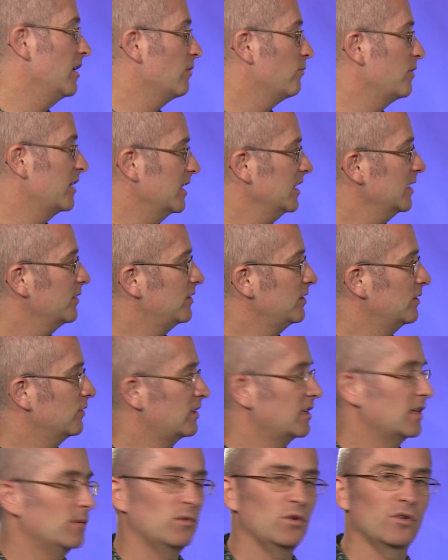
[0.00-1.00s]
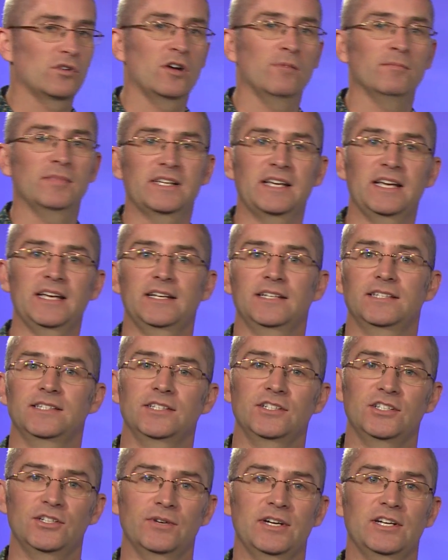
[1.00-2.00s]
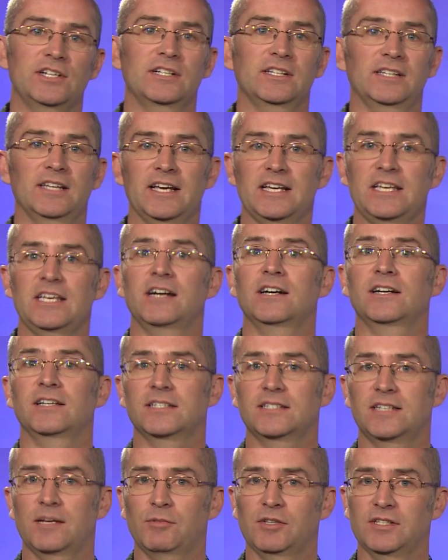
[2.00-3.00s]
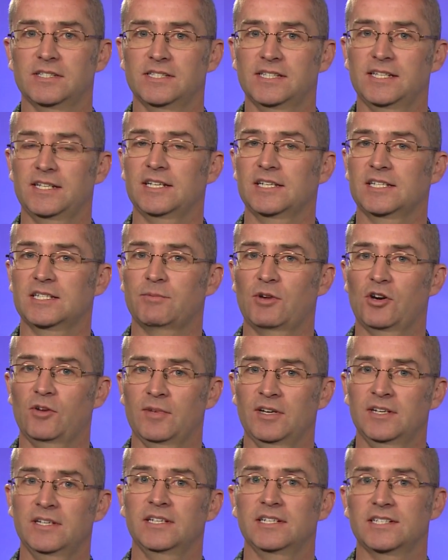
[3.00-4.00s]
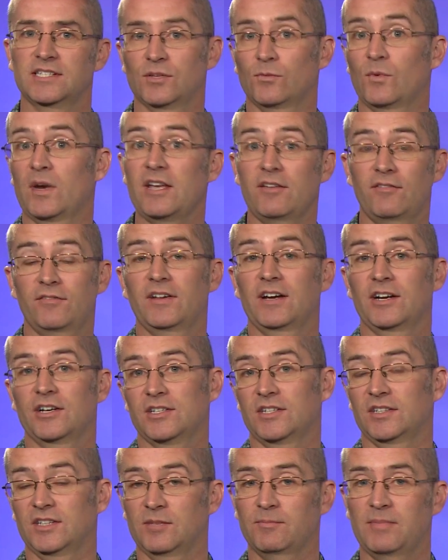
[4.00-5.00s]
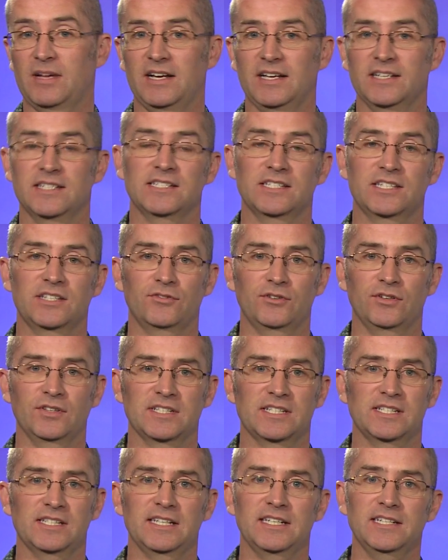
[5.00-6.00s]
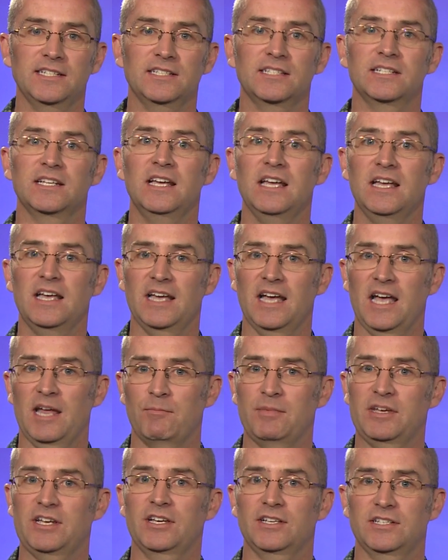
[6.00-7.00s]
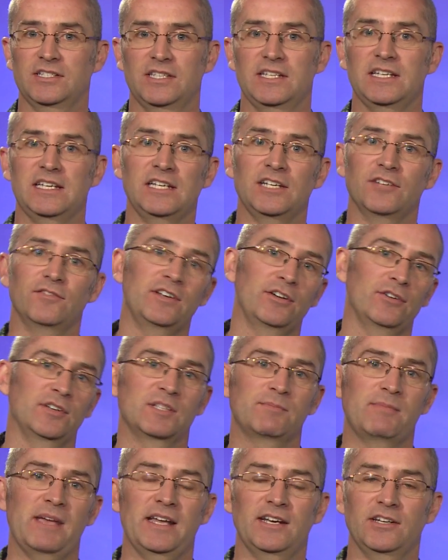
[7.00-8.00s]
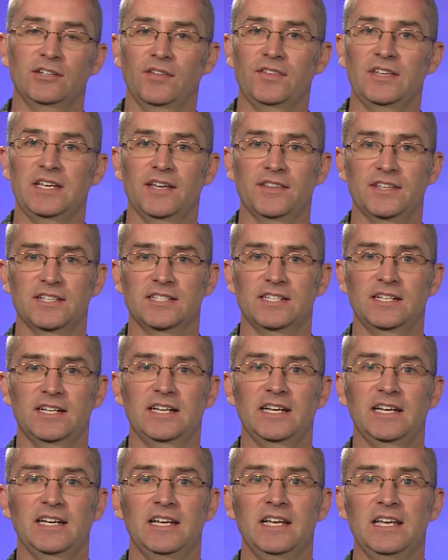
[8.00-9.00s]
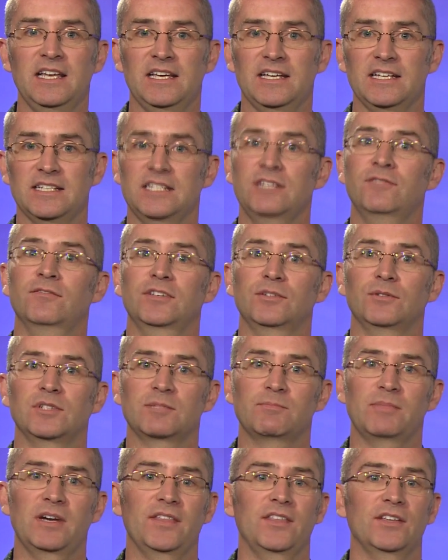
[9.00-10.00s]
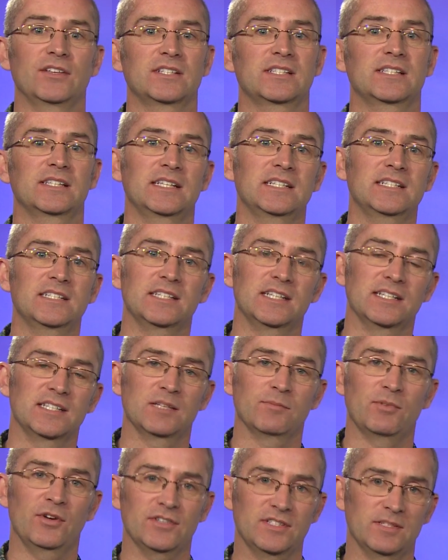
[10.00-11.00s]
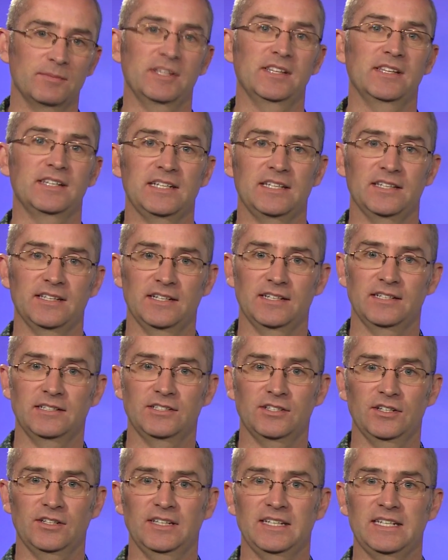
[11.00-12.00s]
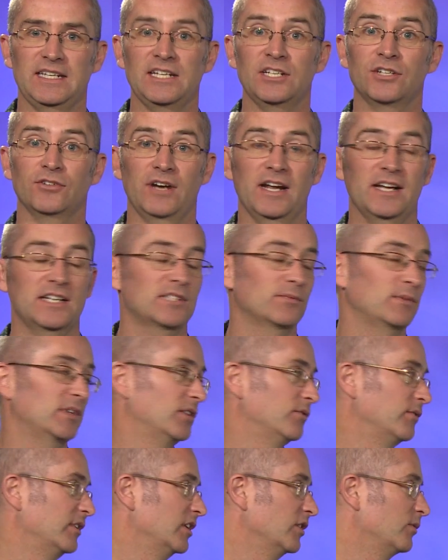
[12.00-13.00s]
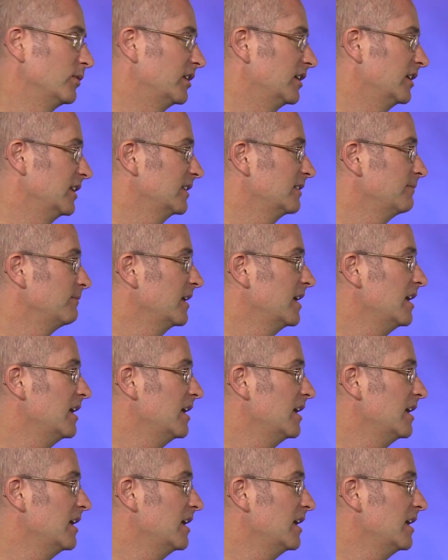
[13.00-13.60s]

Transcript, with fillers: Well, if you look at a more complicated situation like Young's double slit experiment, it's the wave function that passes through the slits, and because the interference pattern on the other side is influenced by those slits, there's the possibility that it certainly interacts with the real world.